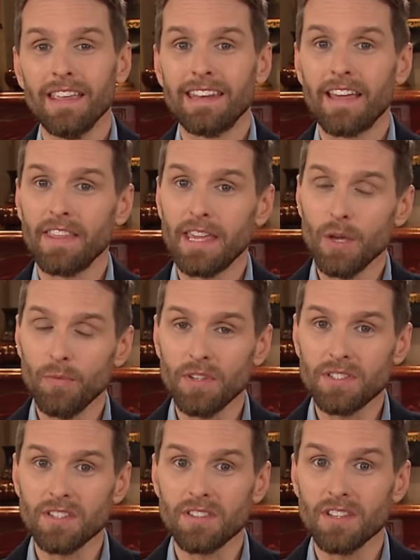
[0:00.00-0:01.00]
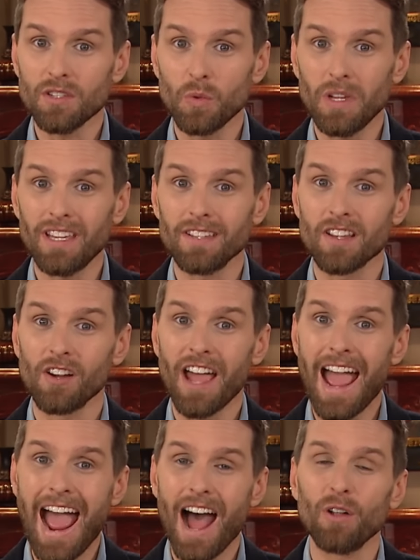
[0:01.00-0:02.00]
Now, the emphasis this week is on
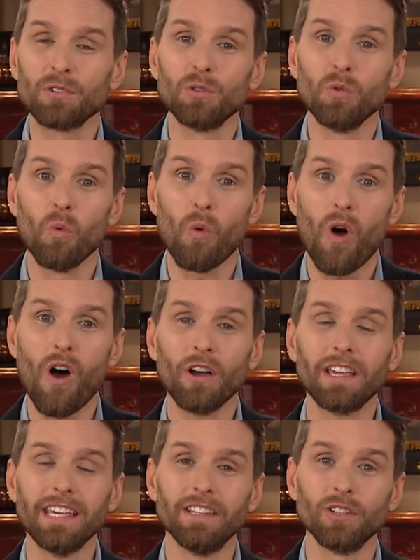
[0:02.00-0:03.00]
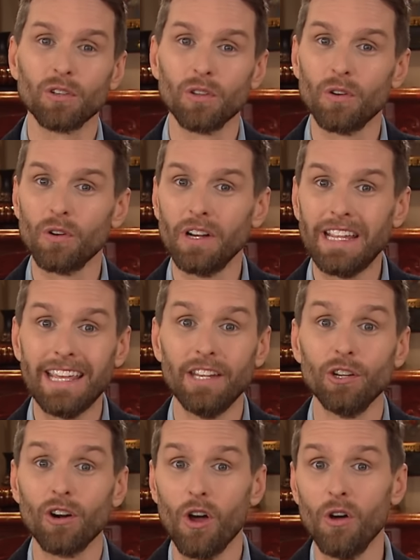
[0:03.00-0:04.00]
how to walk in the glory in
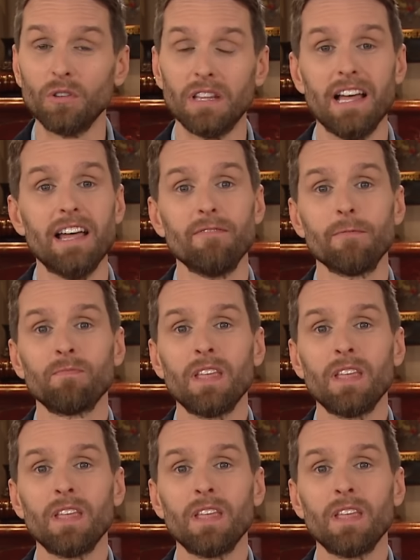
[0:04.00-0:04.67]
your own life.